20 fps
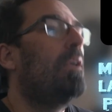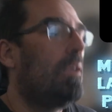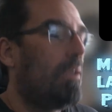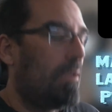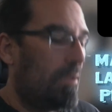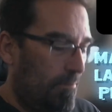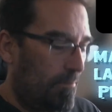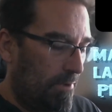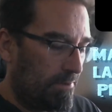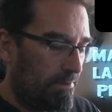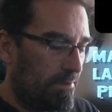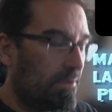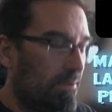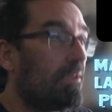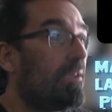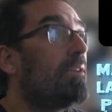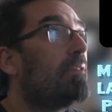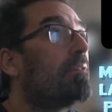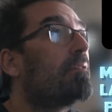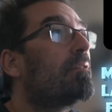I'm going to
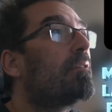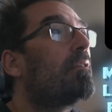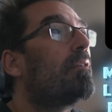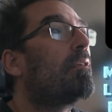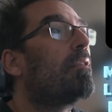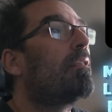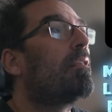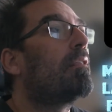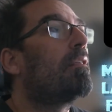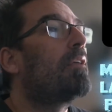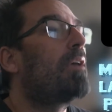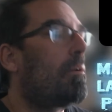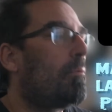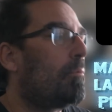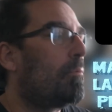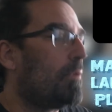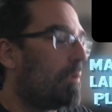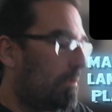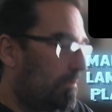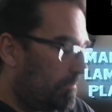delete that
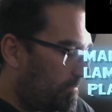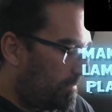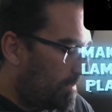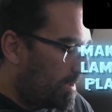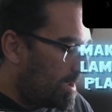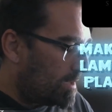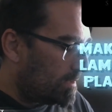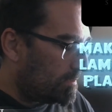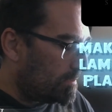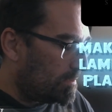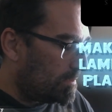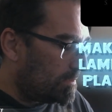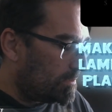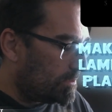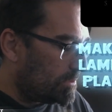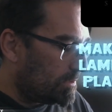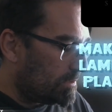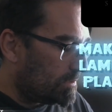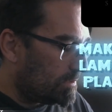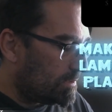one. In fact, let's
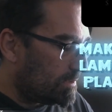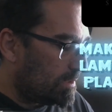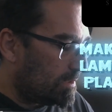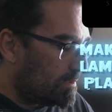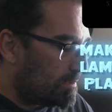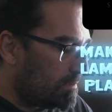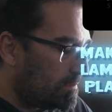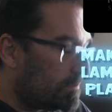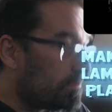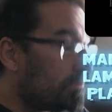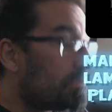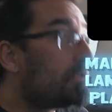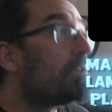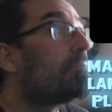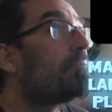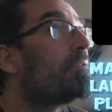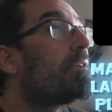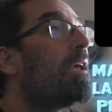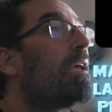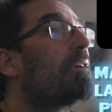just
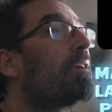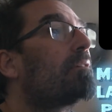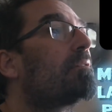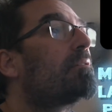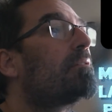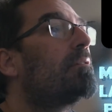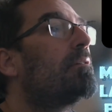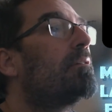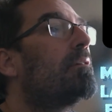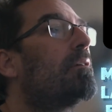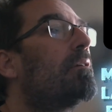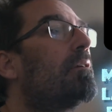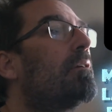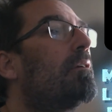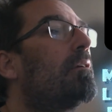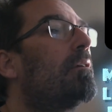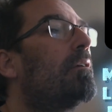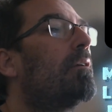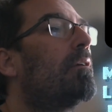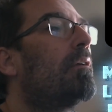Shift X
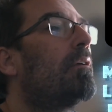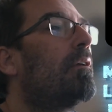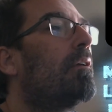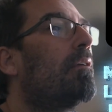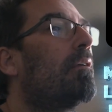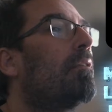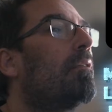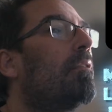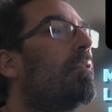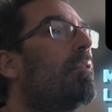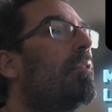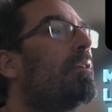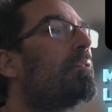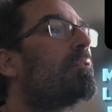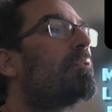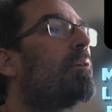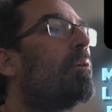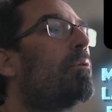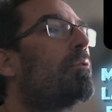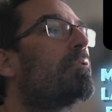this
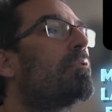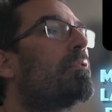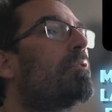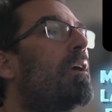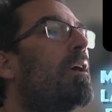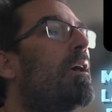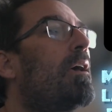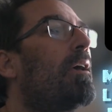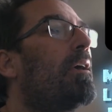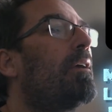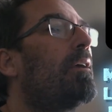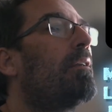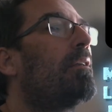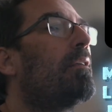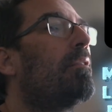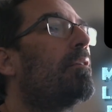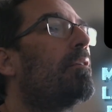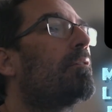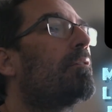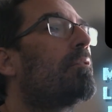whole side and
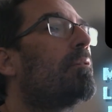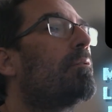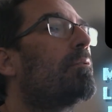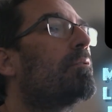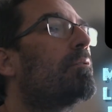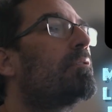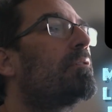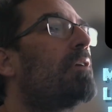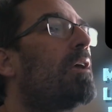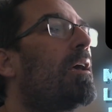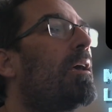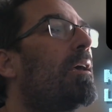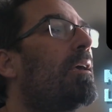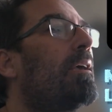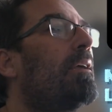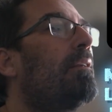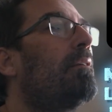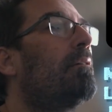this whole side.